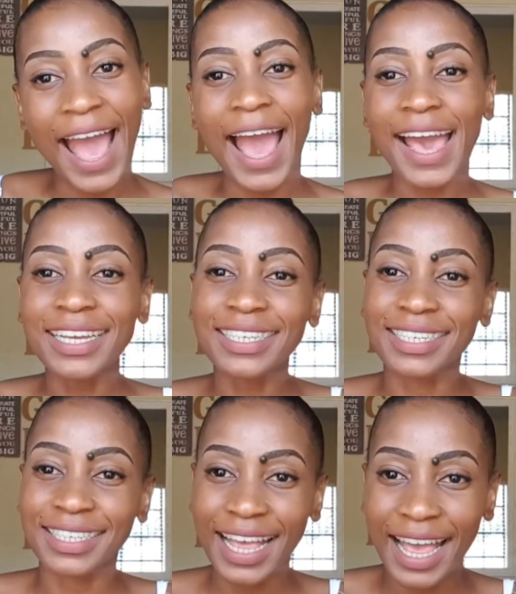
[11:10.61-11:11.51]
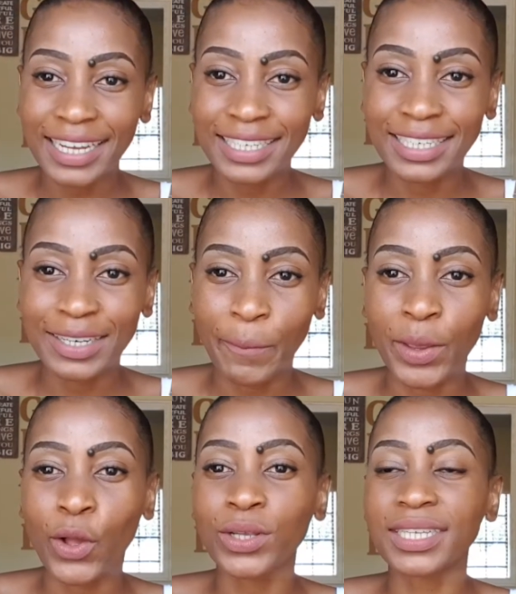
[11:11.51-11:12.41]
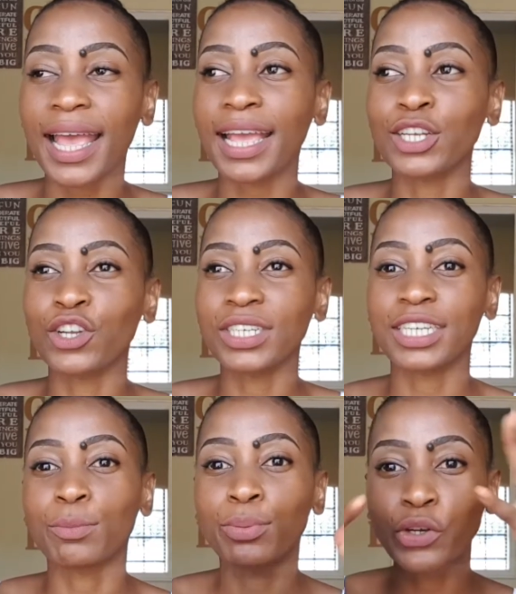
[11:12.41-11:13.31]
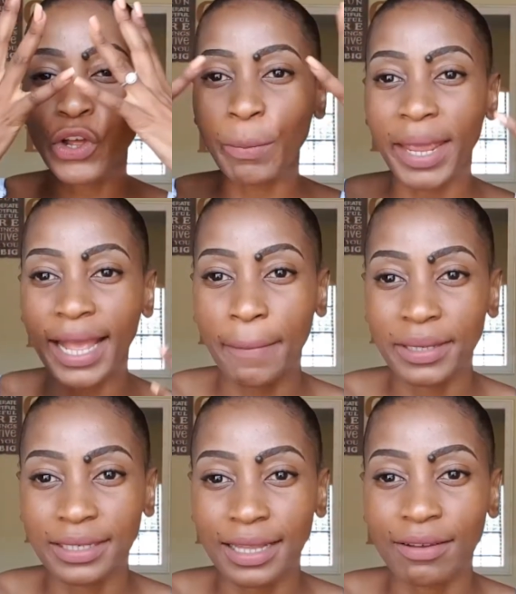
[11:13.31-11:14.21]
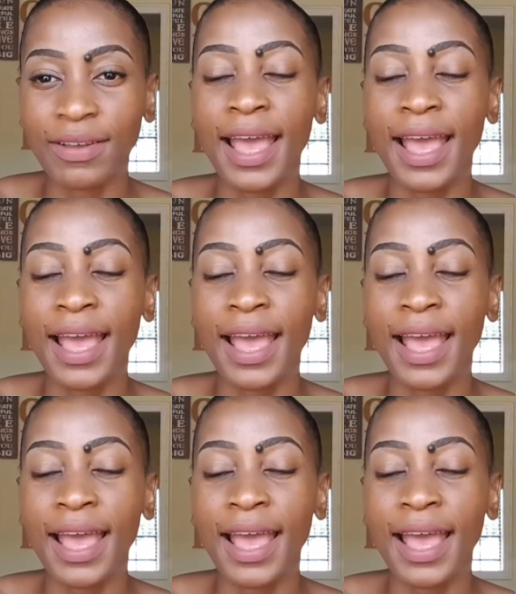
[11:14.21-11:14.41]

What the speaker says: I decide, because I had not yet put on makeup and stuff,